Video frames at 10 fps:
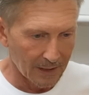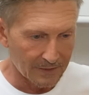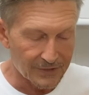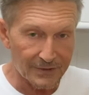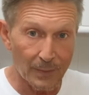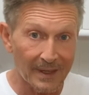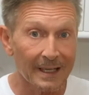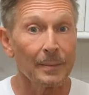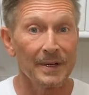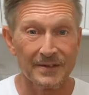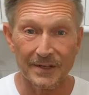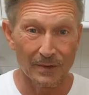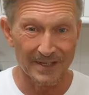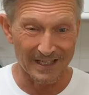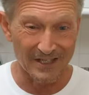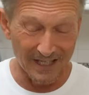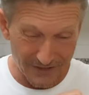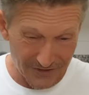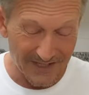just with a little bit of salt actually, just